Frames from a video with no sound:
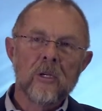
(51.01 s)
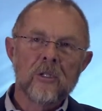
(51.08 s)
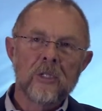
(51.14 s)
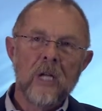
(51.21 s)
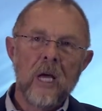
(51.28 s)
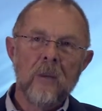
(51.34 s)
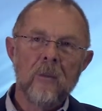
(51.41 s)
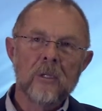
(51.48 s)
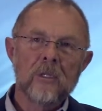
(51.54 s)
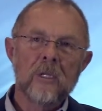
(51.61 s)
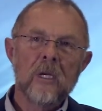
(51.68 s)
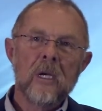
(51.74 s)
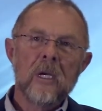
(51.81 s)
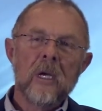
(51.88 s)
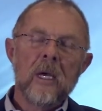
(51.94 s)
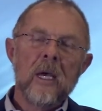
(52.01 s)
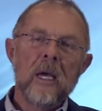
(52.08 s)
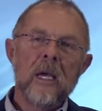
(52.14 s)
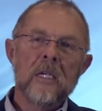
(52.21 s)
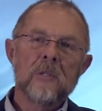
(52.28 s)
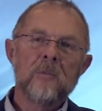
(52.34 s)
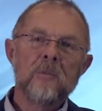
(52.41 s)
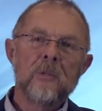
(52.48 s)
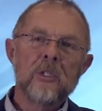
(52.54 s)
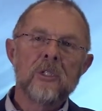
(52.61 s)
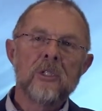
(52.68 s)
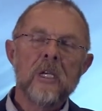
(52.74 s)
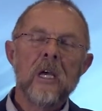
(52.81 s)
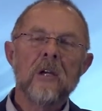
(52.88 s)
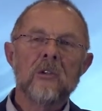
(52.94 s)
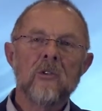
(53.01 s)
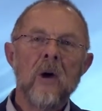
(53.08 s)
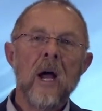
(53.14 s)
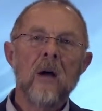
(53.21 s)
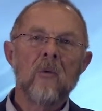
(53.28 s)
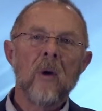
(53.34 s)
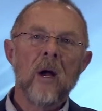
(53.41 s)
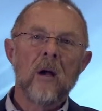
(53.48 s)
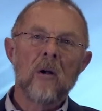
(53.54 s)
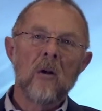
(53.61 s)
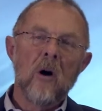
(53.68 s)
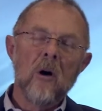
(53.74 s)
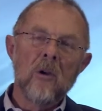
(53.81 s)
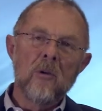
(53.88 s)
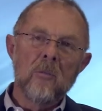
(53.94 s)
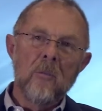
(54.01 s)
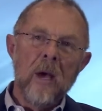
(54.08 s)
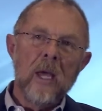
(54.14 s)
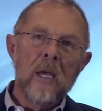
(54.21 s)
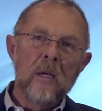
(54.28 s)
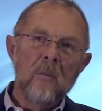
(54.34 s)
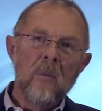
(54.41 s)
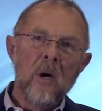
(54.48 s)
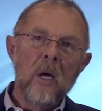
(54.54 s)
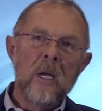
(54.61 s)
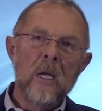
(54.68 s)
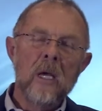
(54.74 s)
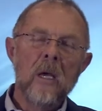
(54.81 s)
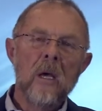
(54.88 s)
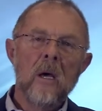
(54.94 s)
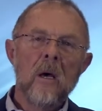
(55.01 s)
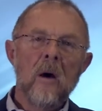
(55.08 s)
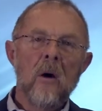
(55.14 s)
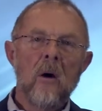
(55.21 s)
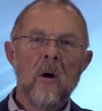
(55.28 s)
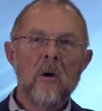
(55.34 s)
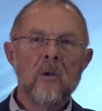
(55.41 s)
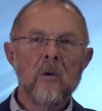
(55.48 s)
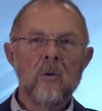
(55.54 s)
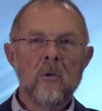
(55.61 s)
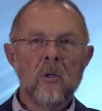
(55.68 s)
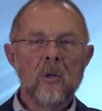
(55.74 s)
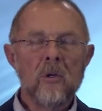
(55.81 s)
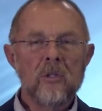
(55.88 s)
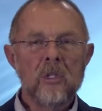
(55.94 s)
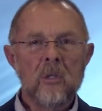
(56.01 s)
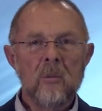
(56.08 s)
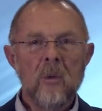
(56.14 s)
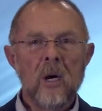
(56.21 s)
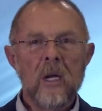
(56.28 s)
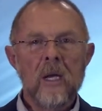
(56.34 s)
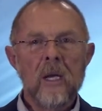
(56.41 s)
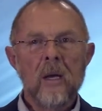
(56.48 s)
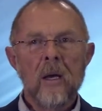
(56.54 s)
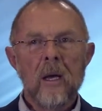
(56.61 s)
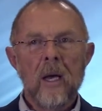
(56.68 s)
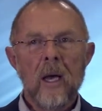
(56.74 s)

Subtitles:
statements is to see a track record. Are you making money? Are you losing money?